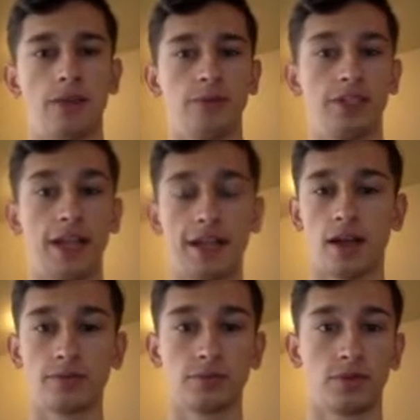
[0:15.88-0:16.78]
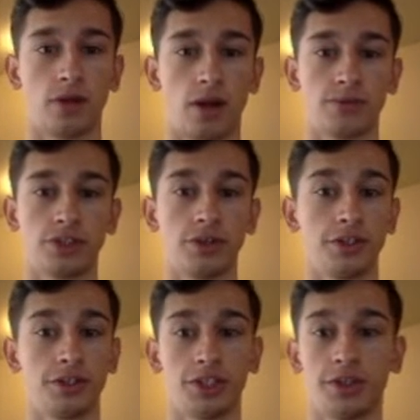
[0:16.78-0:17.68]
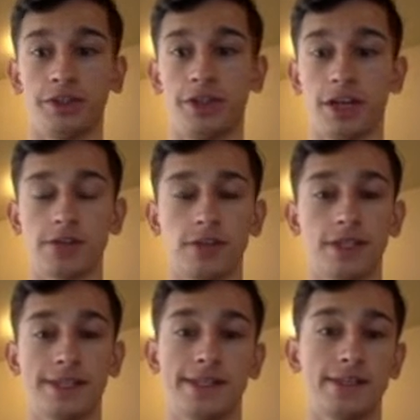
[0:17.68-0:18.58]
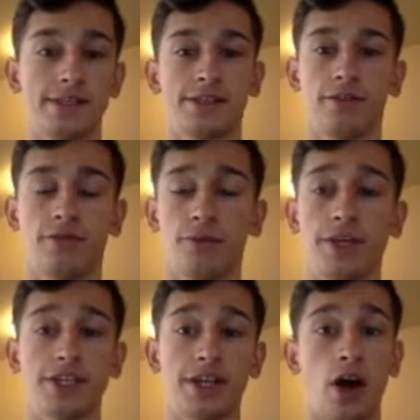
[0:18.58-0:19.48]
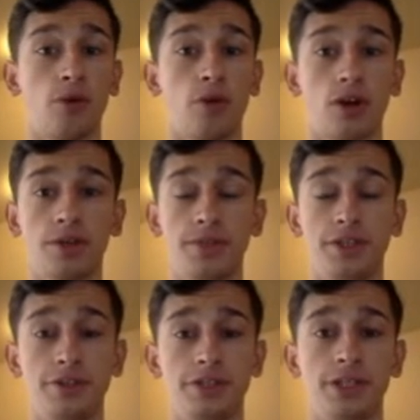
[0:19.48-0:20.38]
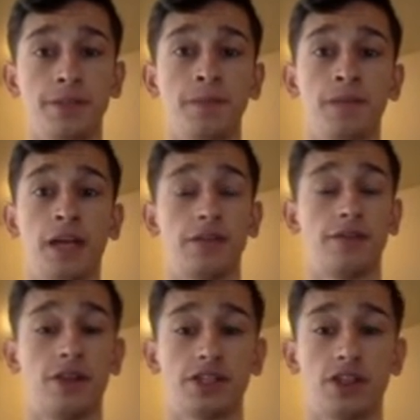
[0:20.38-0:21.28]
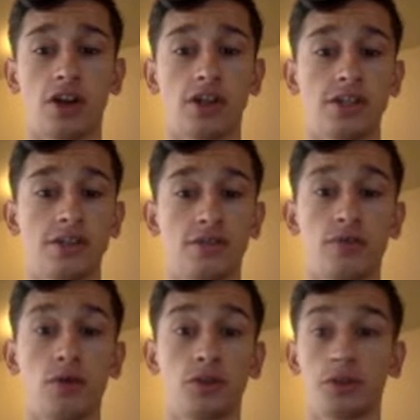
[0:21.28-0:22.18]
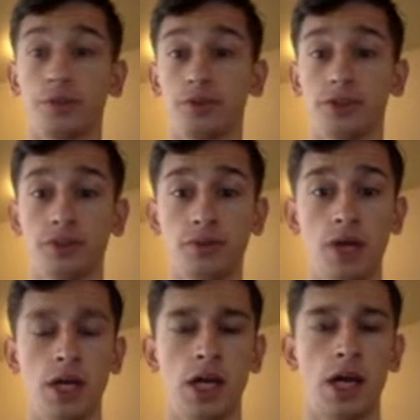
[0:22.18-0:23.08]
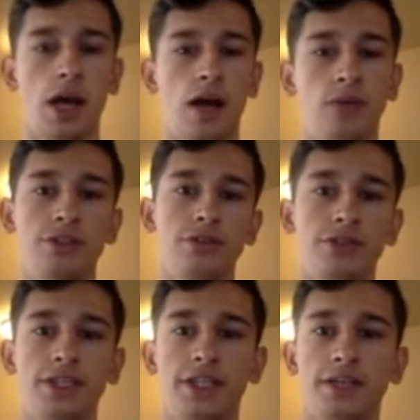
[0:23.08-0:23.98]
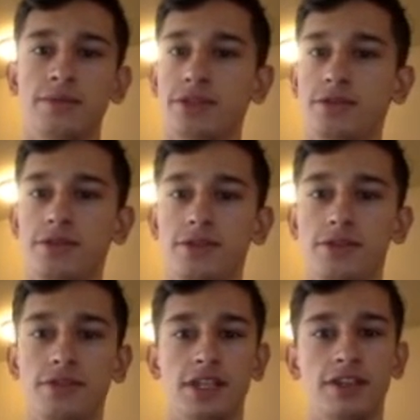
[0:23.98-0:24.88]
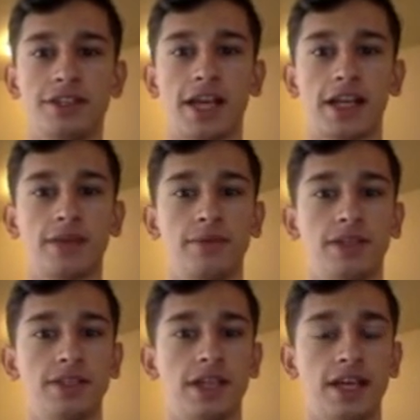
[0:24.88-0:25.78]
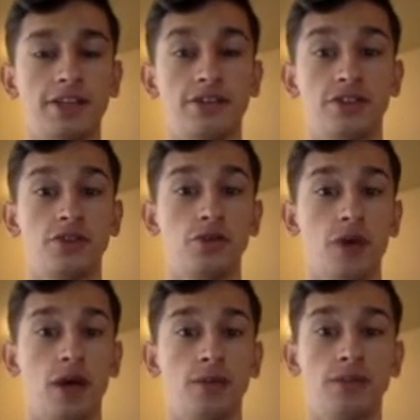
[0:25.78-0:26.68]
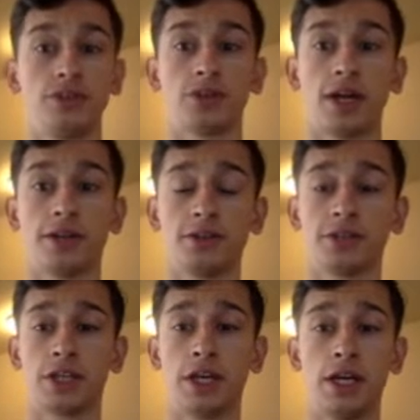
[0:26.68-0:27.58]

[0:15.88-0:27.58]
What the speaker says: Today, I'm sharing you guys with this. This is the formation I'll probably be using at the very start. Is a 4-2-2 with two CDMs, two center attacking mids, and two strikers.